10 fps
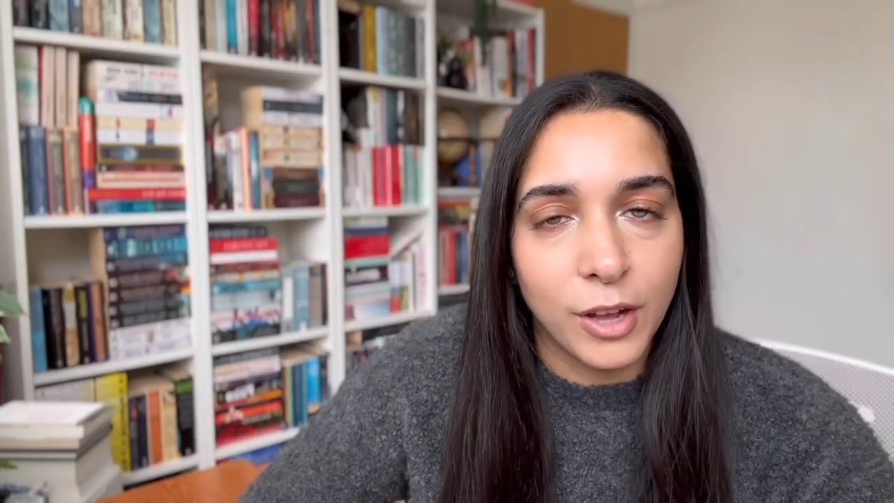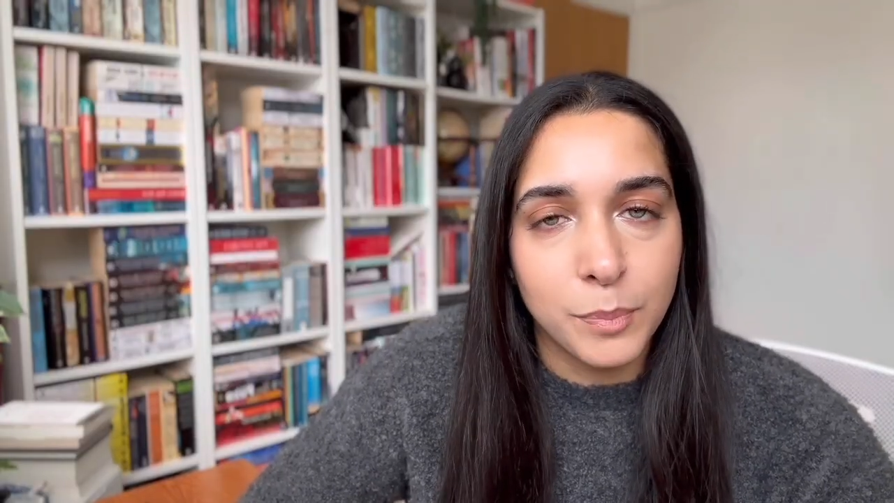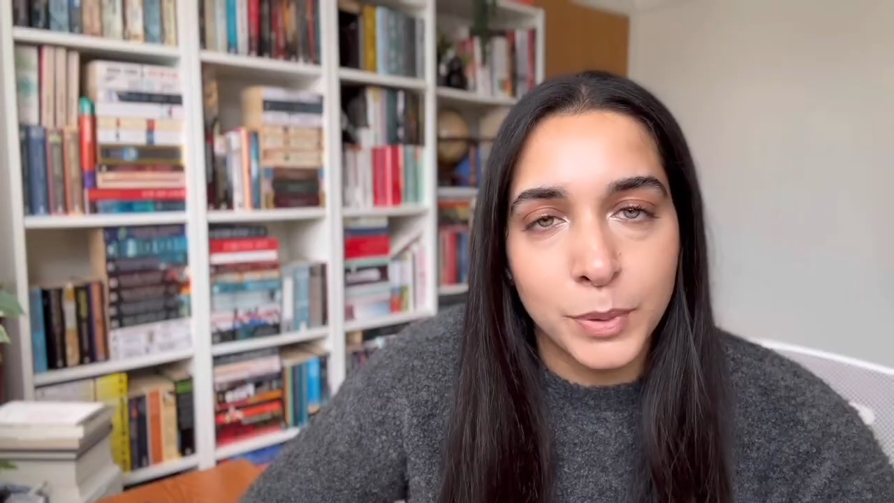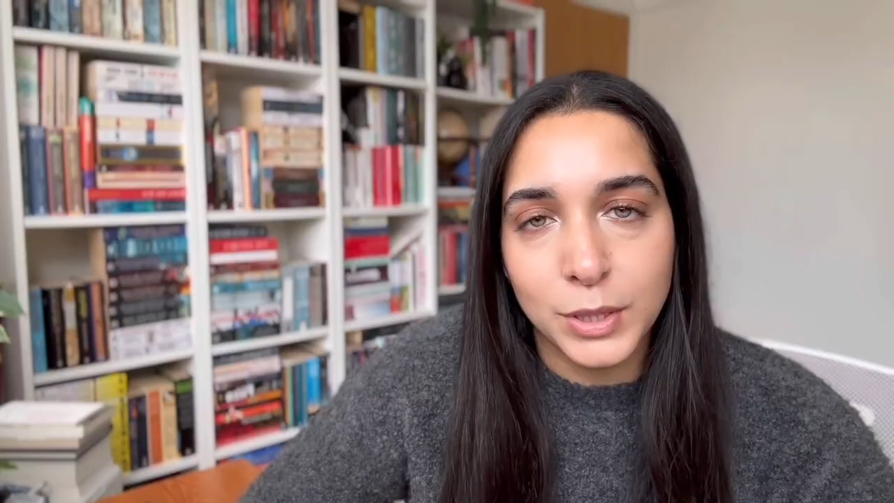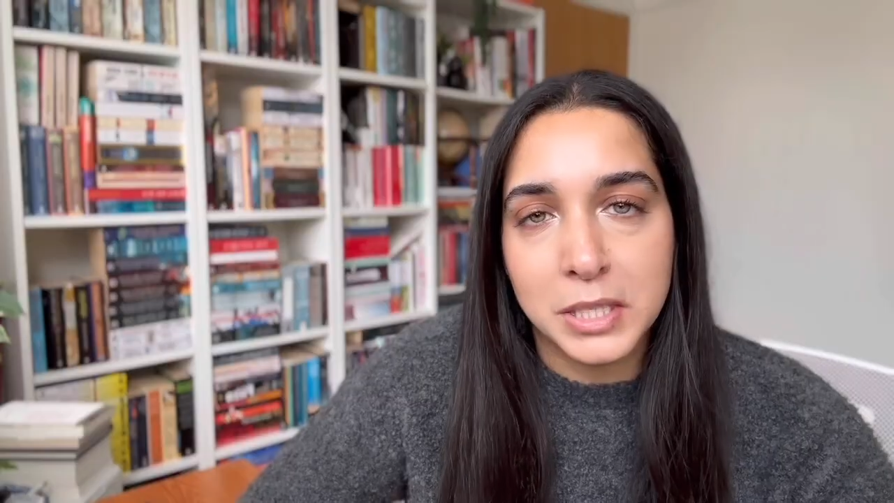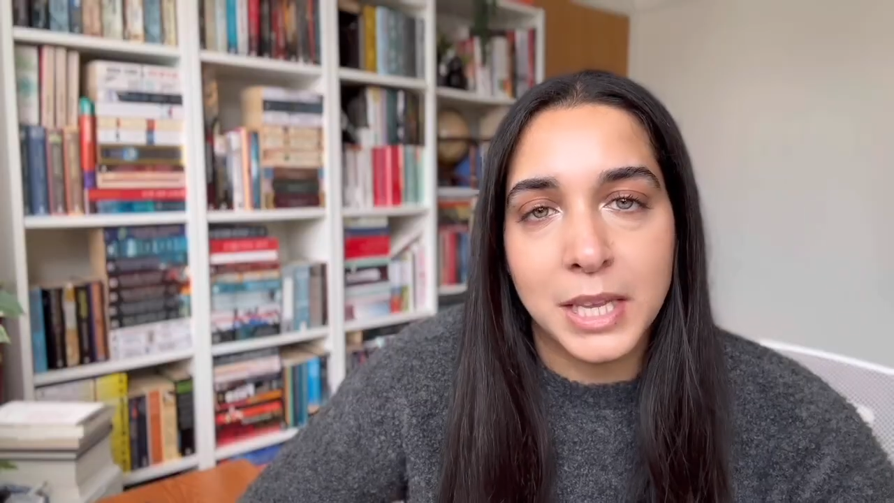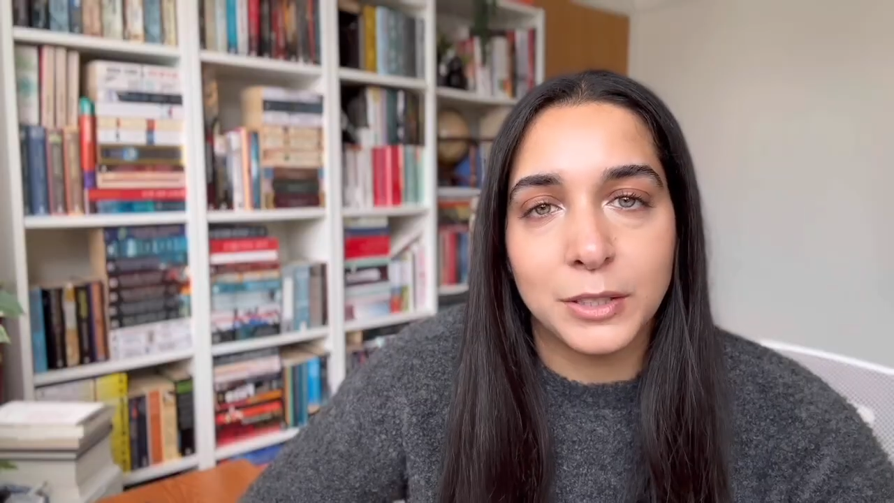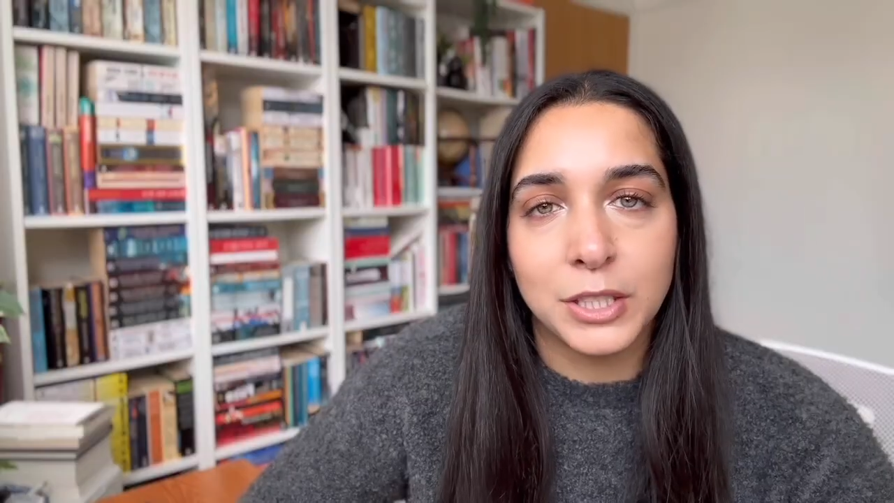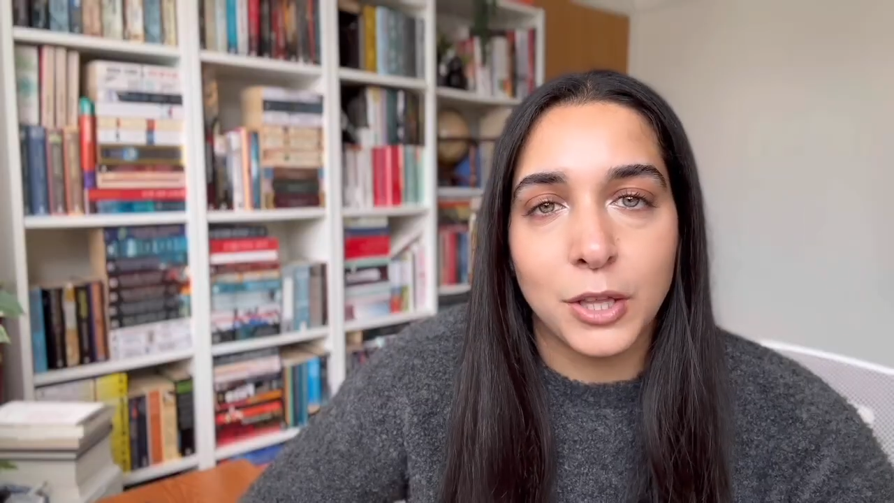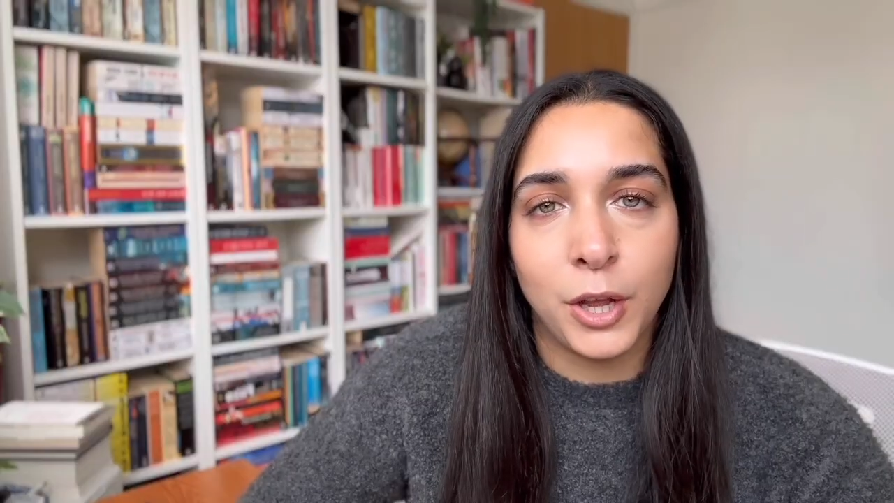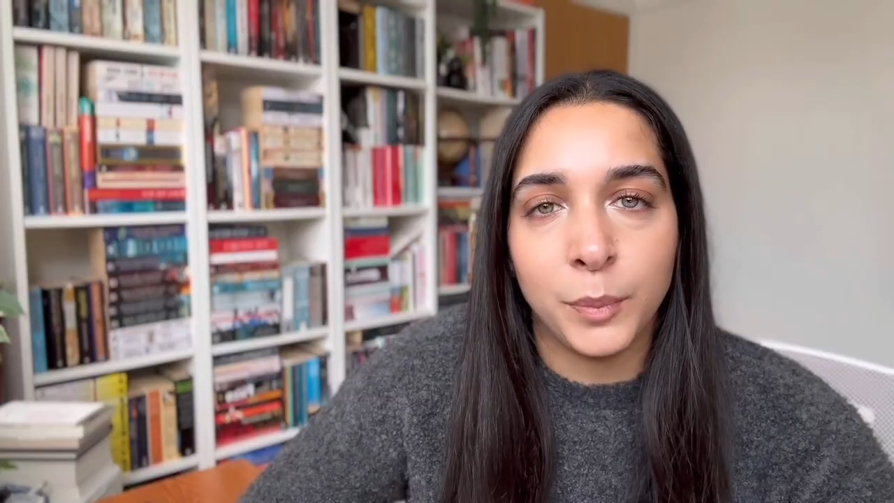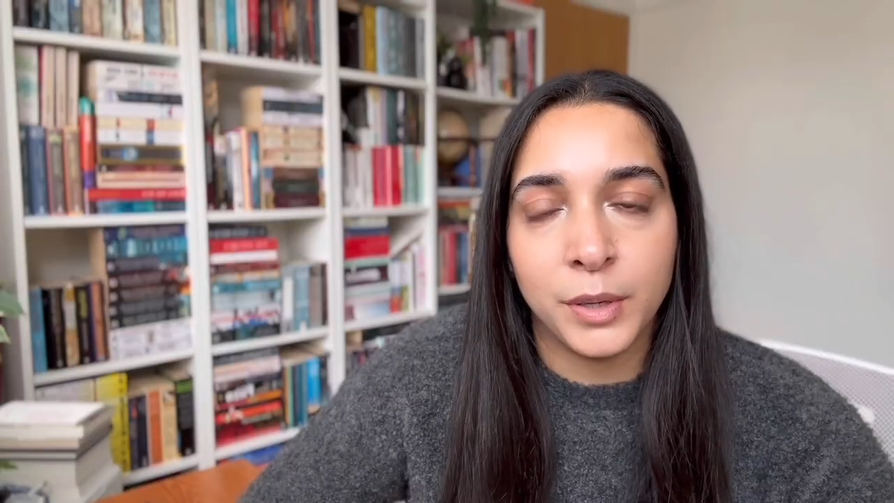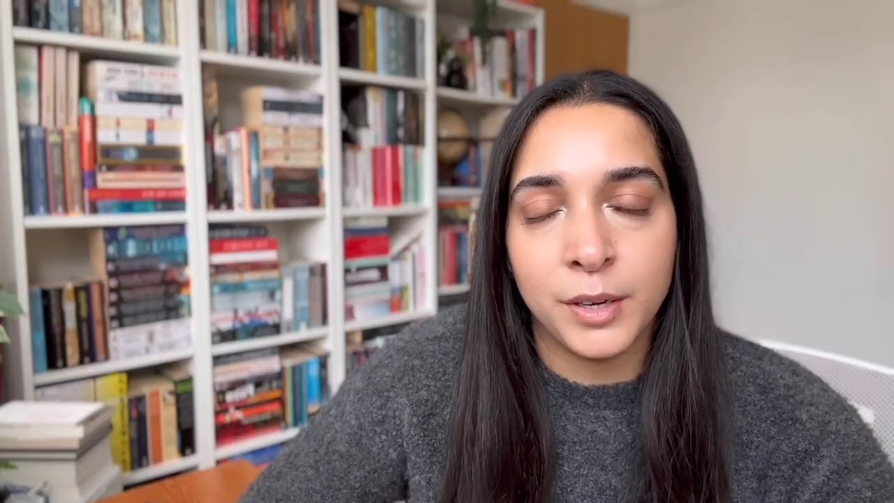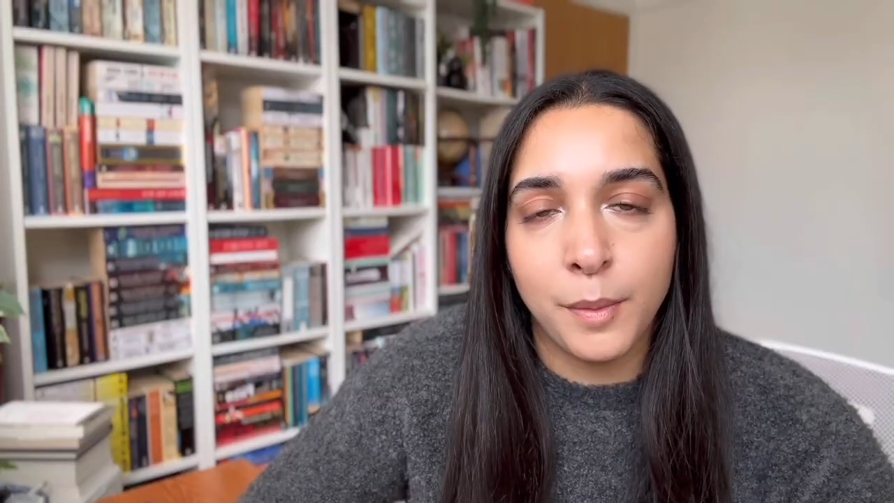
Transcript: put this out into the open,